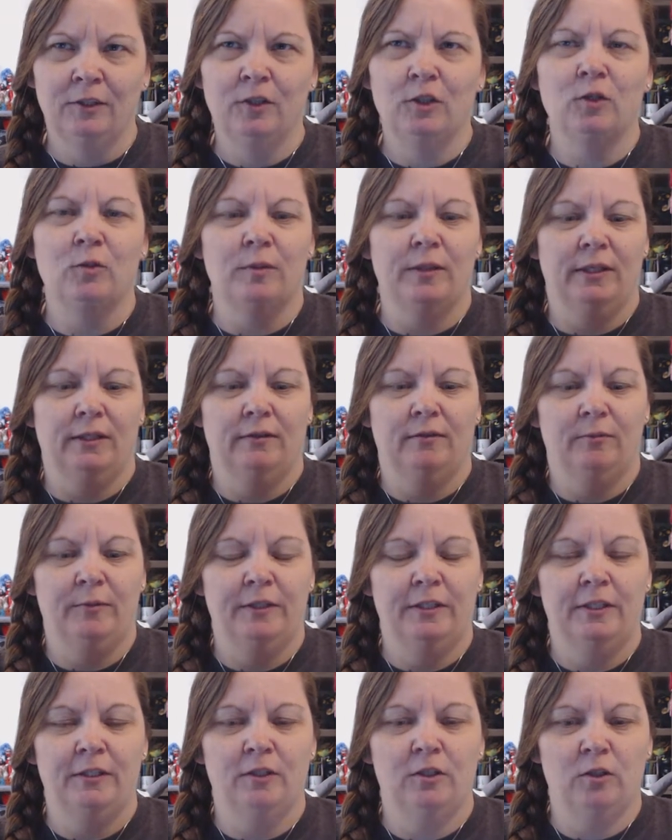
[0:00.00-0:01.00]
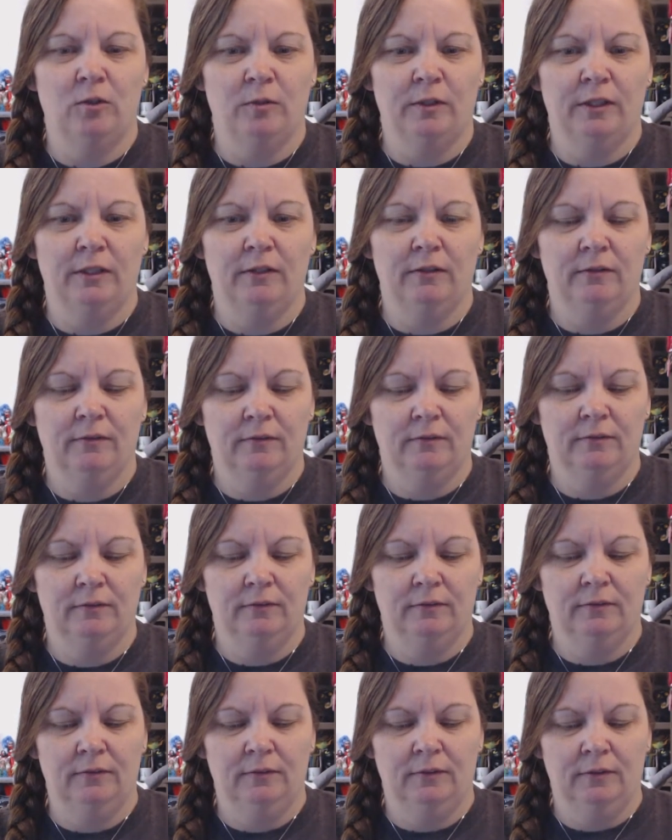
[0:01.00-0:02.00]
Huey. We need Huey.
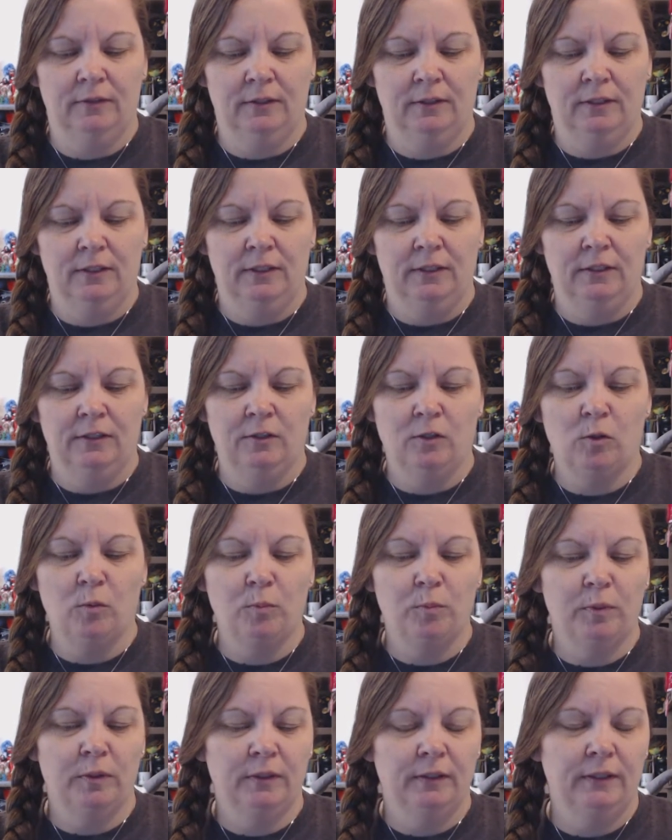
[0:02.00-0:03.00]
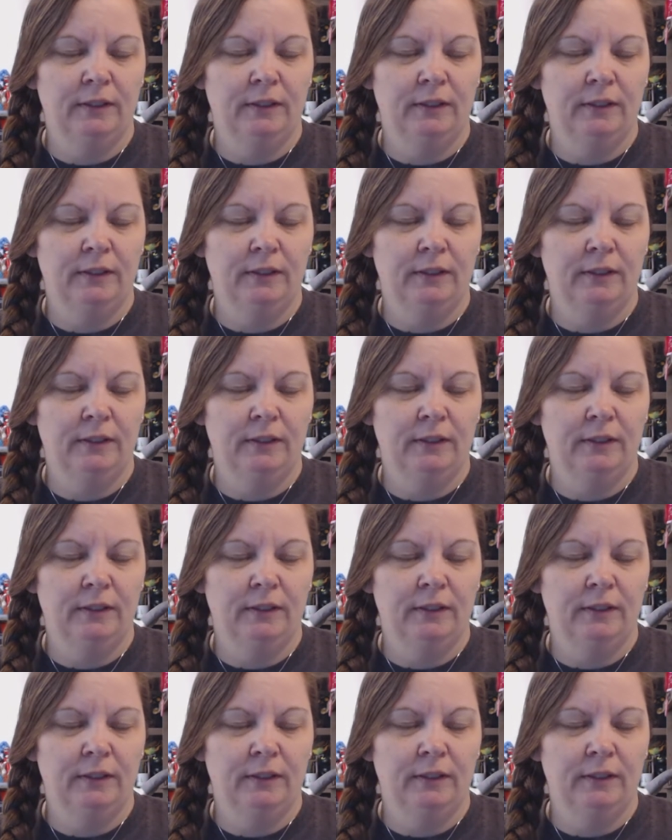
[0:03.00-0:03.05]
Nope.